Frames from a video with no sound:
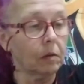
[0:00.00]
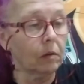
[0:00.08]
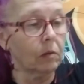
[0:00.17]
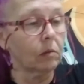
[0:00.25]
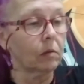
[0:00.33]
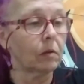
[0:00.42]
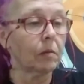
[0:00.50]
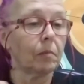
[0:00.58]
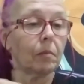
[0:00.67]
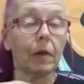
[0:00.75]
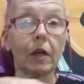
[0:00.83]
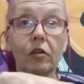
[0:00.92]
Oh,
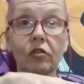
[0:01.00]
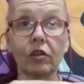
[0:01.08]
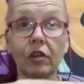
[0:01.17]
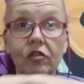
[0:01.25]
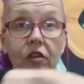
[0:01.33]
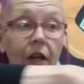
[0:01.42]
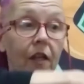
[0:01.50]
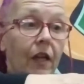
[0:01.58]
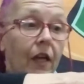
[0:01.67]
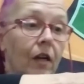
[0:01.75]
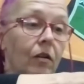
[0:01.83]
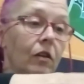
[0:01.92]
make sure you check
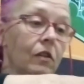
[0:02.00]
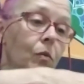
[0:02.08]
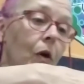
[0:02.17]
that out as